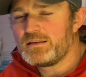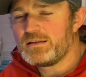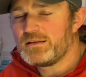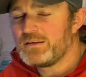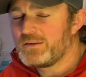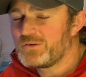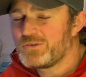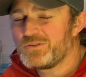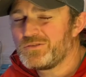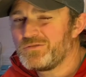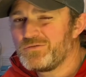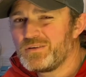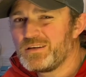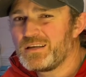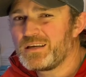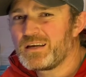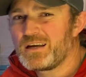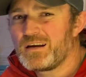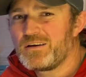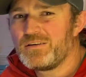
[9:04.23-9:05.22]
You couldn't really
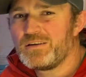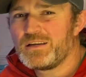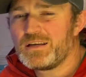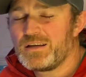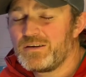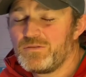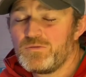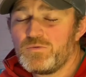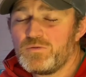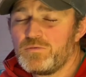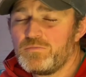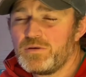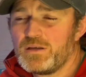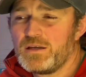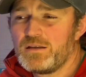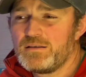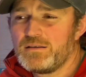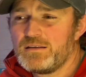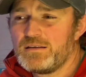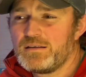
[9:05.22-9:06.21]
carry that, or wouldn't
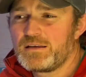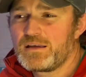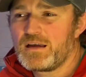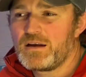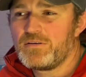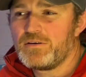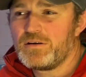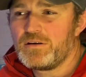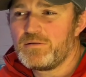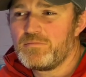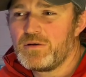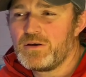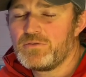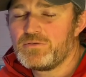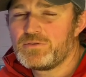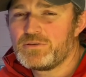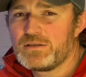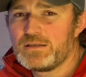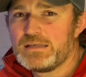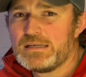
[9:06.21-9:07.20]
be ideal to carry on a
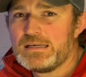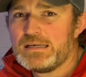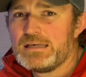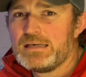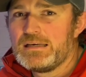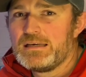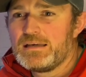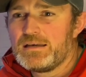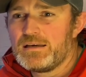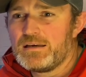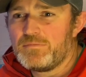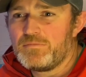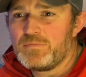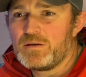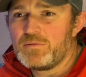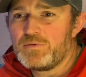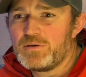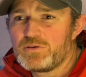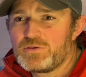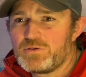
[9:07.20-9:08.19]
mountain.
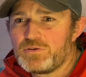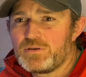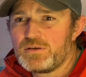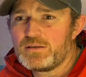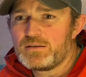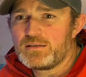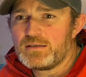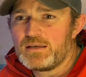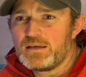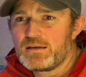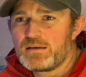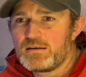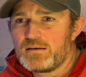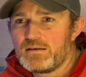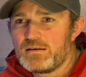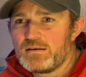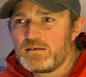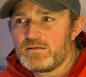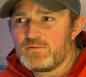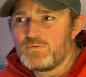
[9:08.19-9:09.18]
Maybe should I take
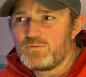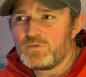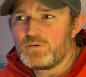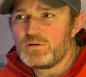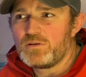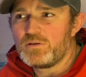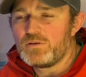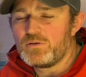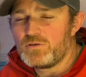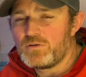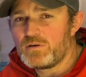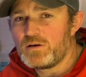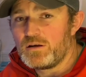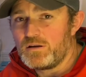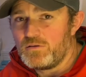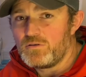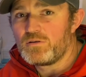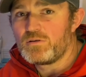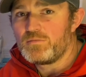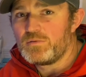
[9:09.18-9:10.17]
one of a
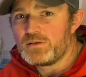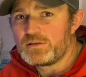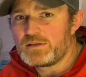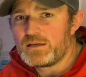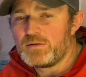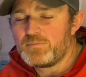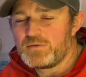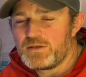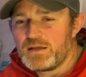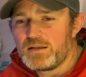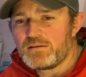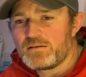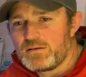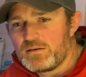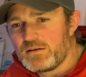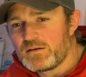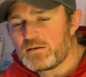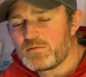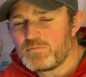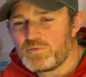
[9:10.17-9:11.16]
normal type tent that
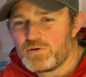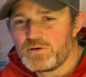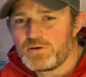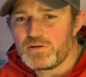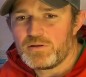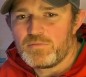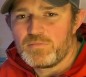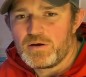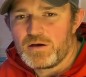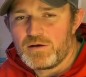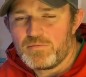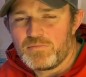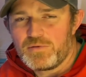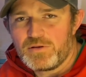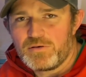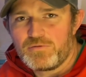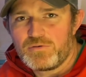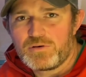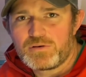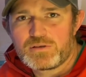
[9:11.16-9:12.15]
you can put on the bottom of
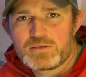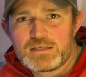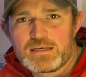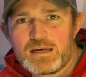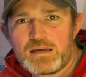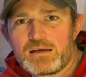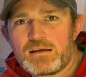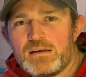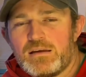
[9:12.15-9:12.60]
the rucksack?